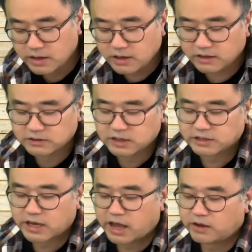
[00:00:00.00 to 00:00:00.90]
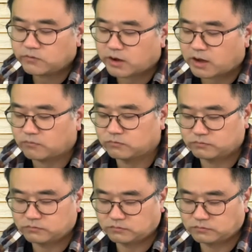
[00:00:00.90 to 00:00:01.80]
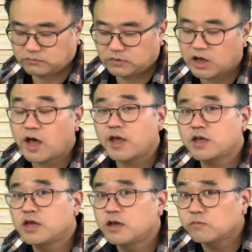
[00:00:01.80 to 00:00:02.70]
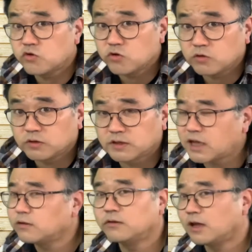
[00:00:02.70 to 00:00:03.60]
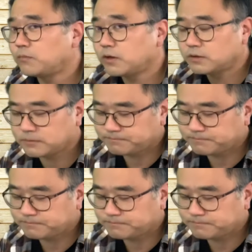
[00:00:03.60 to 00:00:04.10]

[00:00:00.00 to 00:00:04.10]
It says Abraham, the Hebrews, suddenly appears.